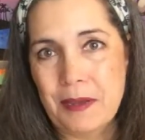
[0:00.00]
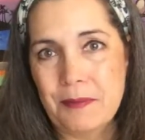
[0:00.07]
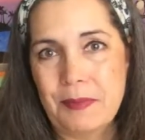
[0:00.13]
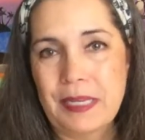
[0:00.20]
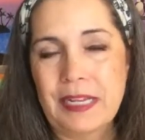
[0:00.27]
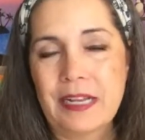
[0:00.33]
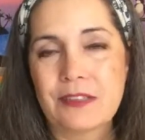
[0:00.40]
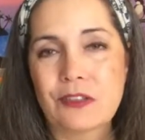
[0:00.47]

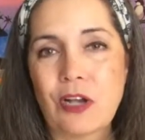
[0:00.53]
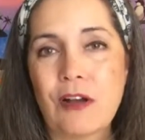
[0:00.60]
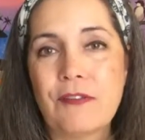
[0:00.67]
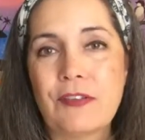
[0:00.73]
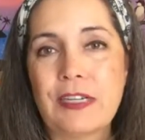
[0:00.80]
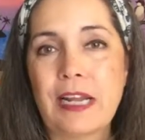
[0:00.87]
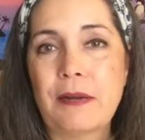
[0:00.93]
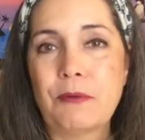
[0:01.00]
because
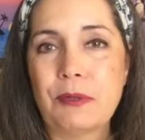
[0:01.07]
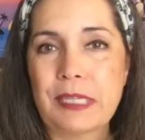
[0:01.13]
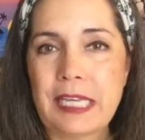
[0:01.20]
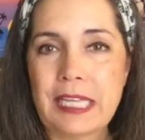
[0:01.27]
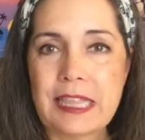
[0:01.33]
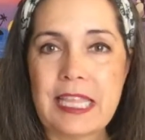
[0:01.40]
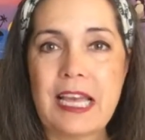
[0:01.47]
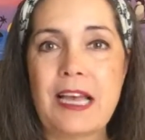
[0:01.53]
often I will
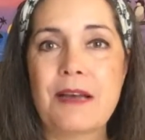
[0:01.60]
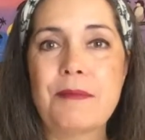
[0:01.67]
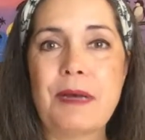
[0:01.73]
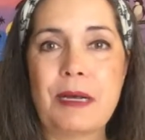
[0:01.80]
get them,